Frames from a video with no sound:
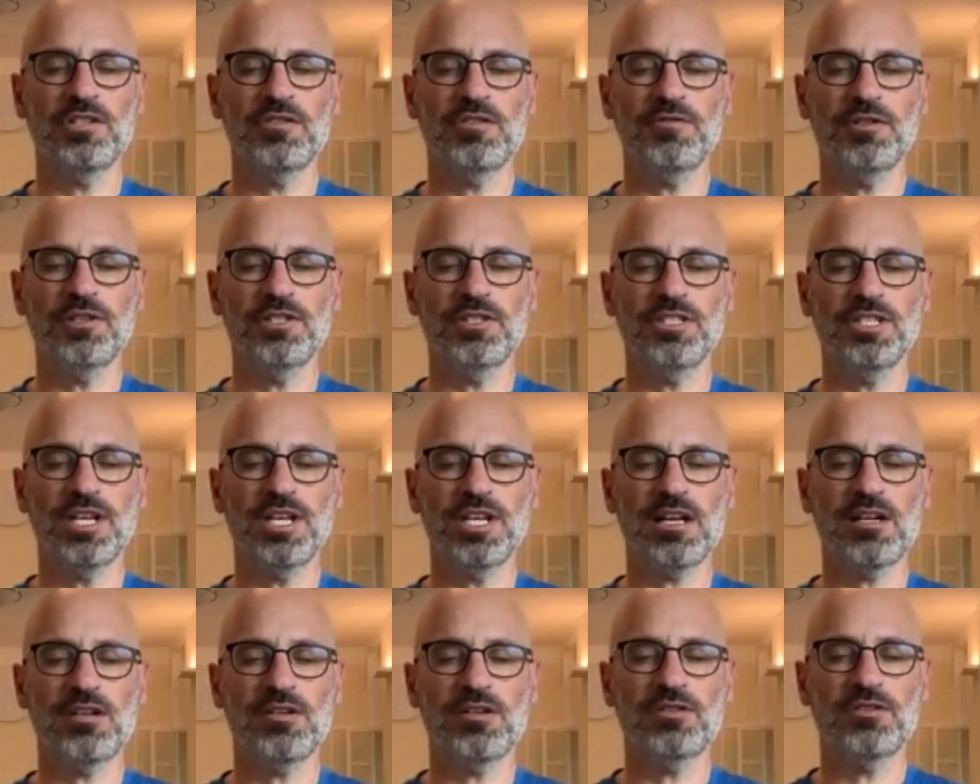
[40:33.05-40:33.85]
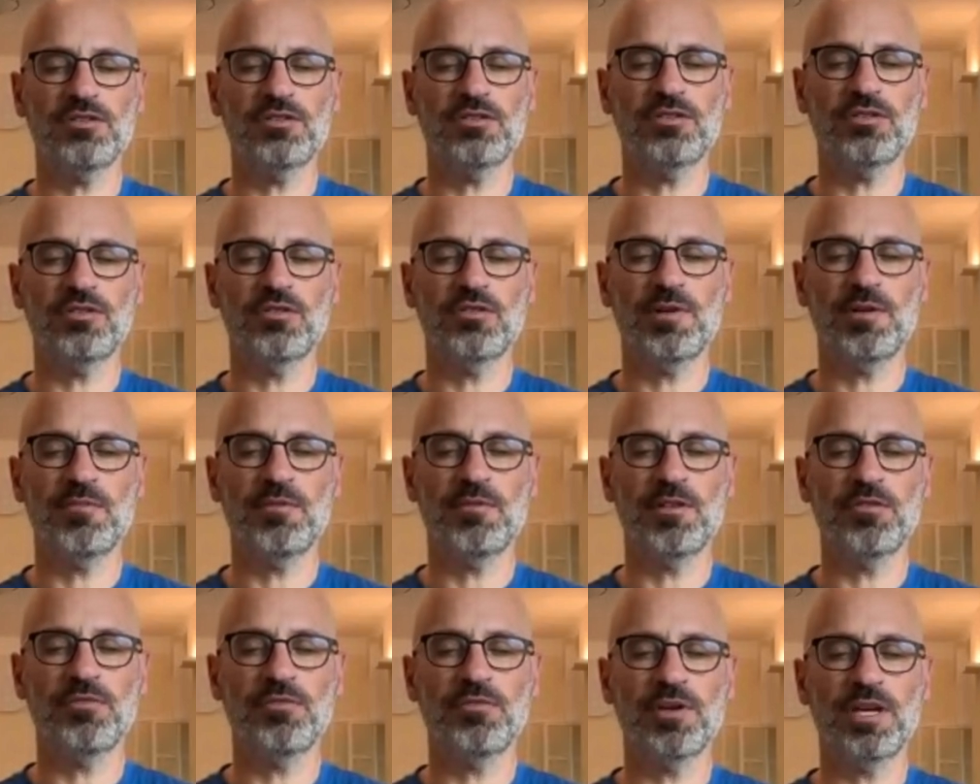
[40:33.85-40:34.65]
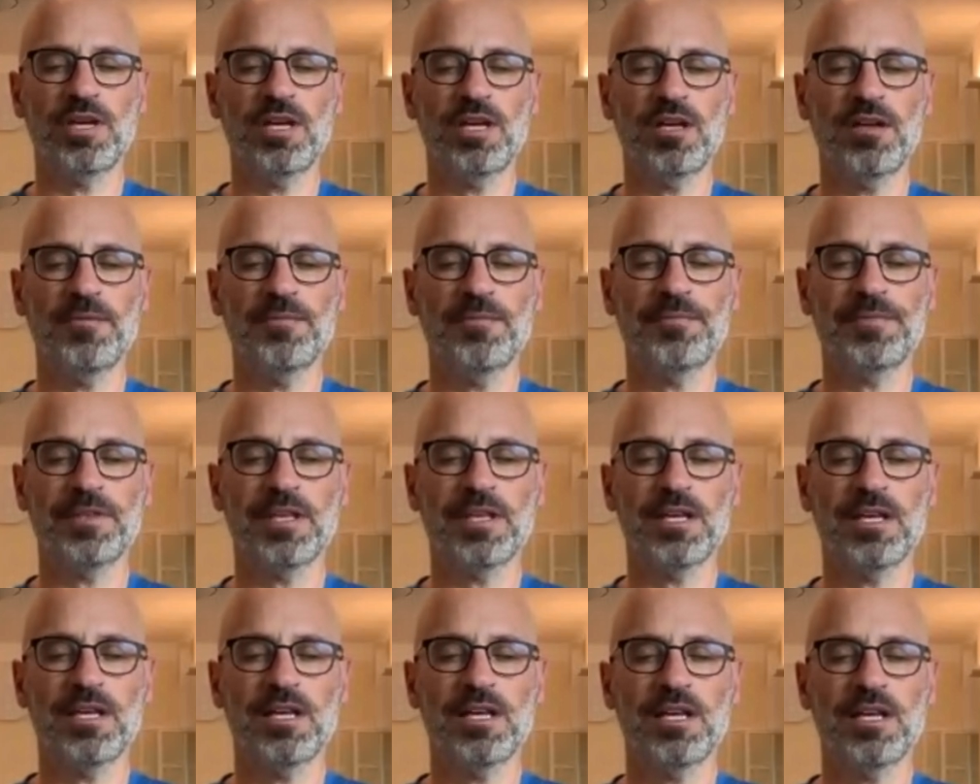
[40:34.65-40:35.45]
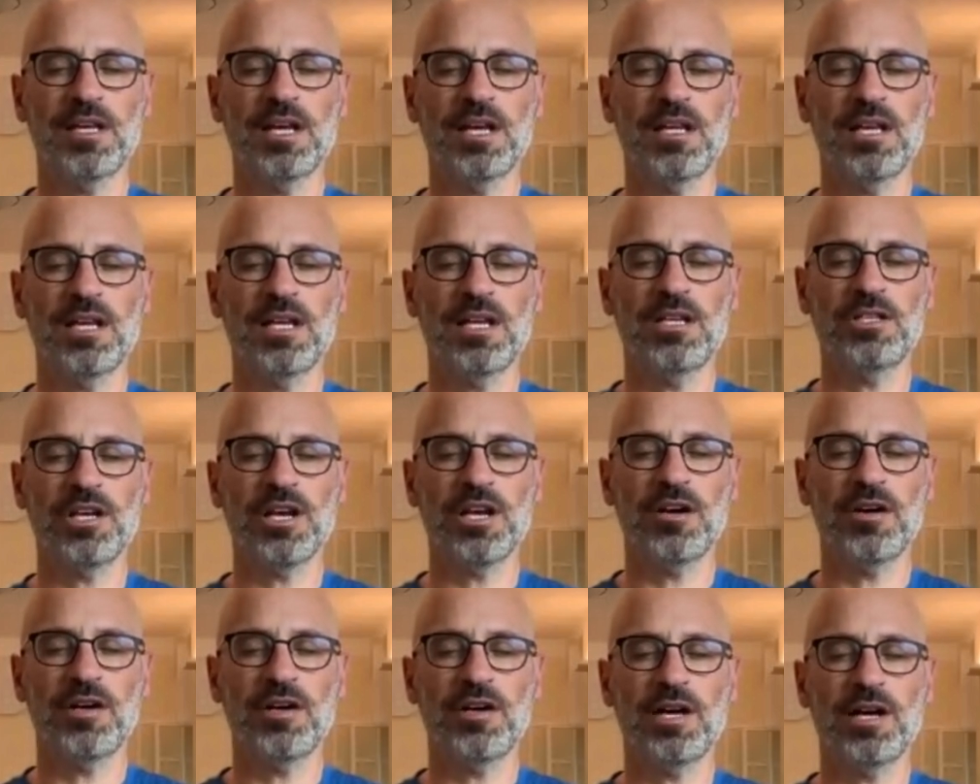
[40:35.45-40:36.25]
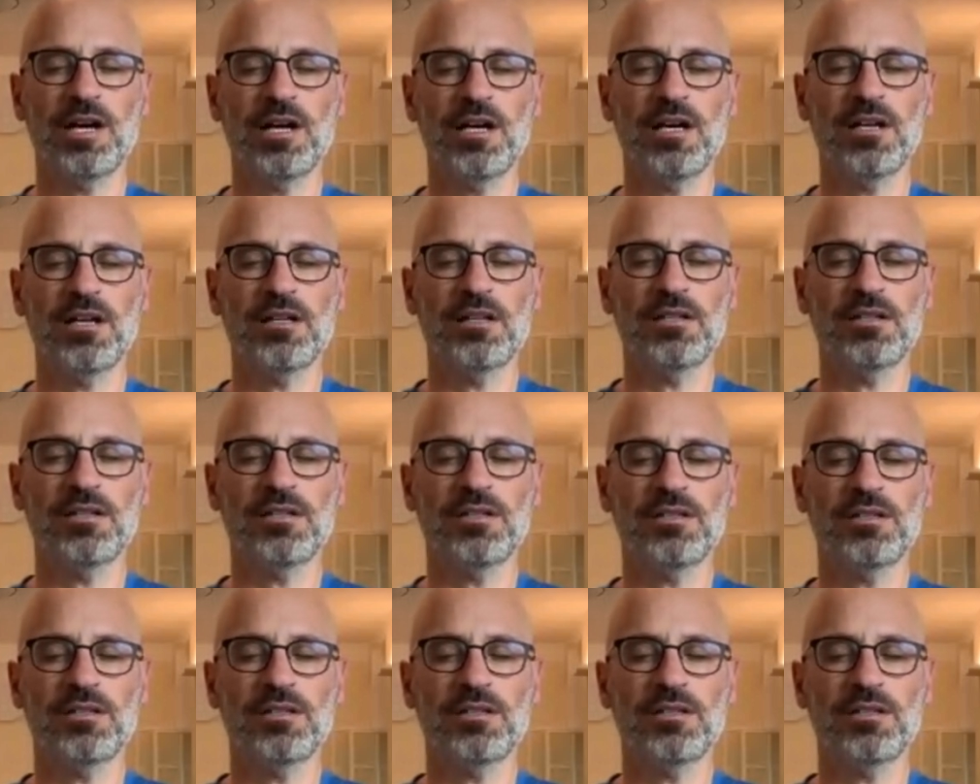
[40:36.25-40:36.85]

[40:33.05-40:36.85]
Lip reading: for a second or two, maybe three, in each area,